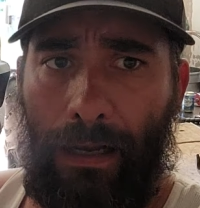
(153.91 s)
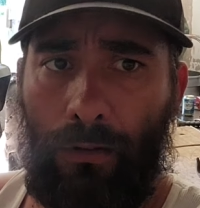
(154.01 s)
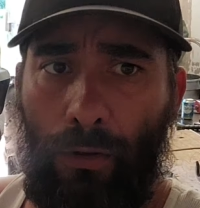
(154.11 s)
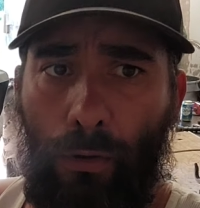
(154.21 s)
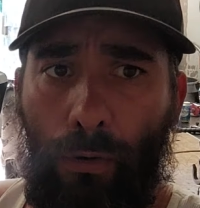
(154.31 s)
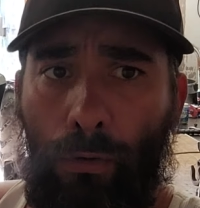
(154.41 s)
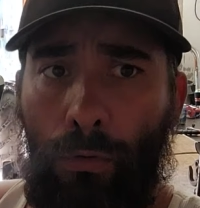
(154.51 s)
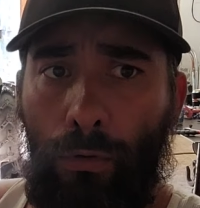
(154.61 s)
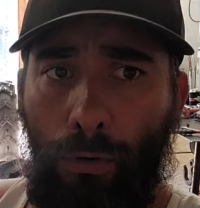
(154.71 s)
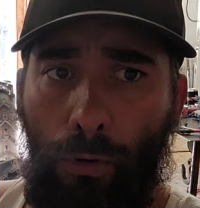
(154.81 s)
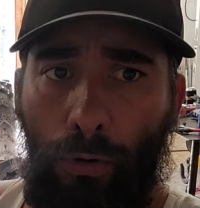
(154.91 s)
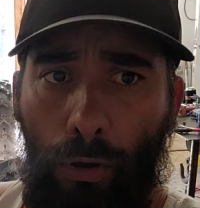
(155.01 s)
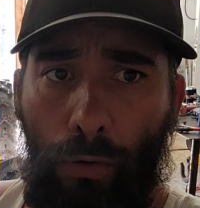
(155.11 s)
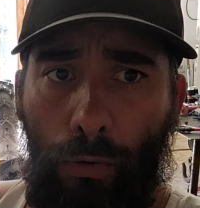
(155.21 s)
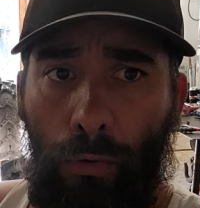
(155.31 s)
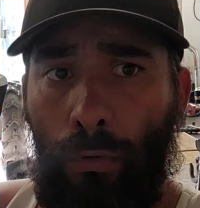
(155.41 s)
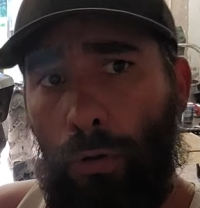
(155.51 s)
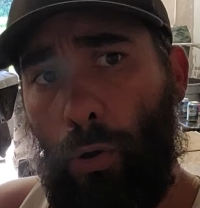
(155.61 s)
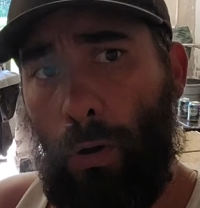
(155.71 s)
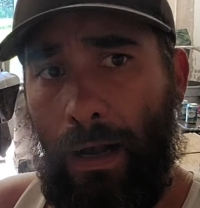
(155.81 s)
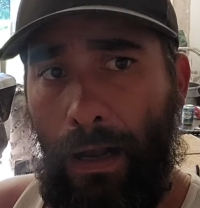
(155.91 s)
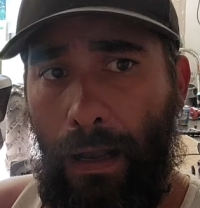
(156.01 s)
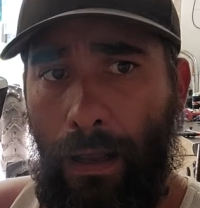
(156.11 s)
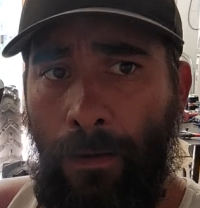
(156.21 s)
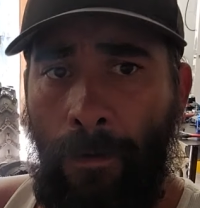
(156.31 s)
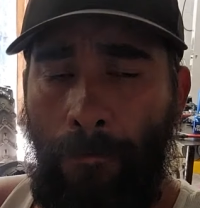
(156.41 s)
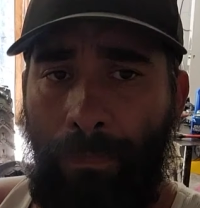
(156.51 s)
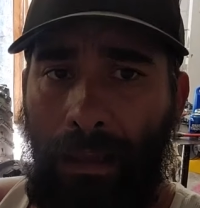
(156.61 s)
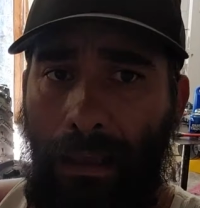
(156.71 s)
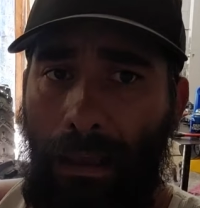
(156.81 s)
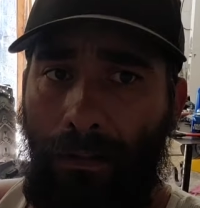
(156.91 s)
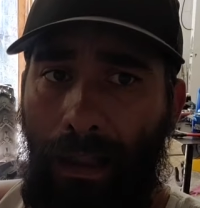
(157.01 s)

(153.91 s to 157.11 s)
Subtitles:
low, low, high, and